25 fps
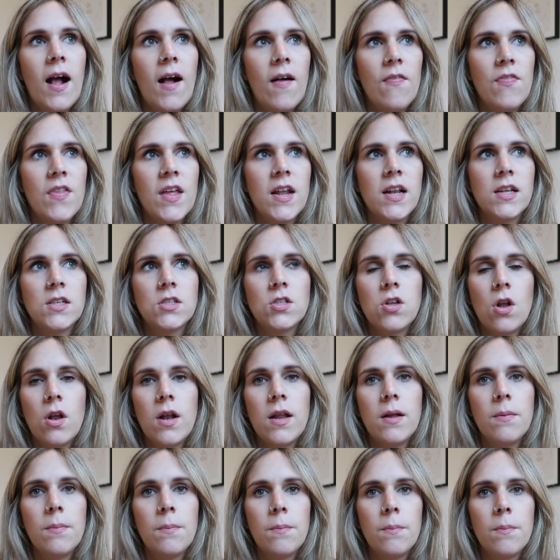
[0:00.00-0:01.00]
and then it
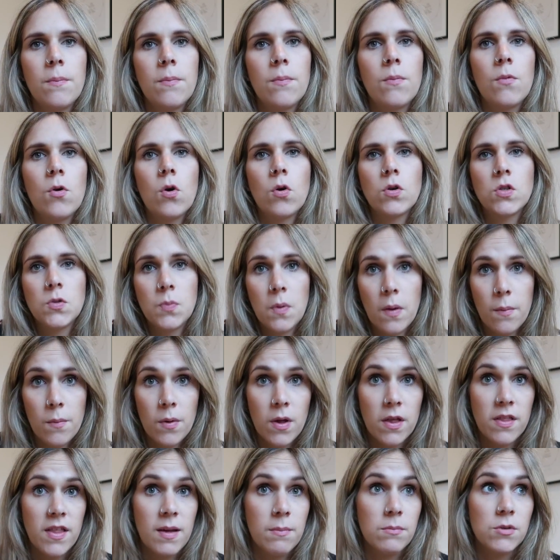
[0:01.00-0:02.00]
slowly got to the point
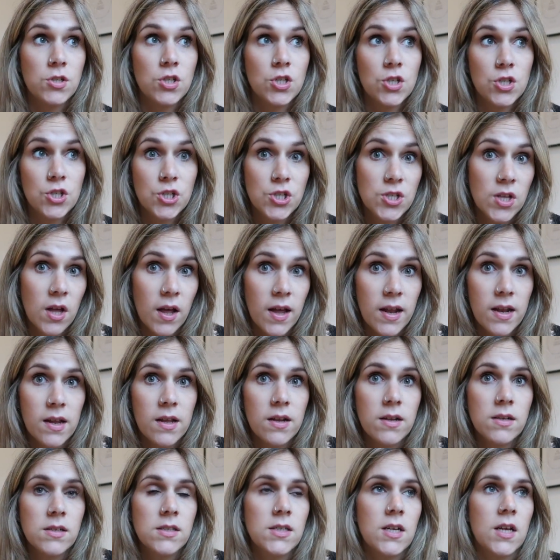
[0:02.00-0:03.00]
where I then was just
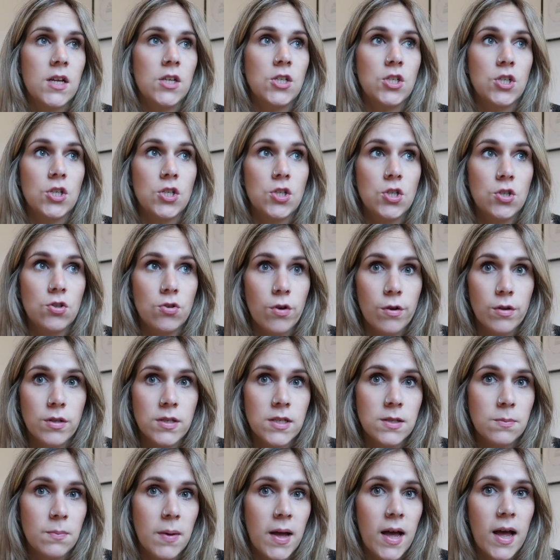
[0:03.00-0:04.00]
silent and just
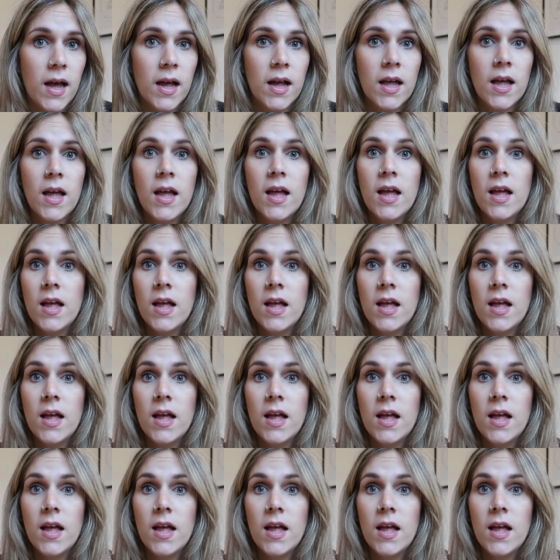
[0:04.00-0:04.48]
stroked his back,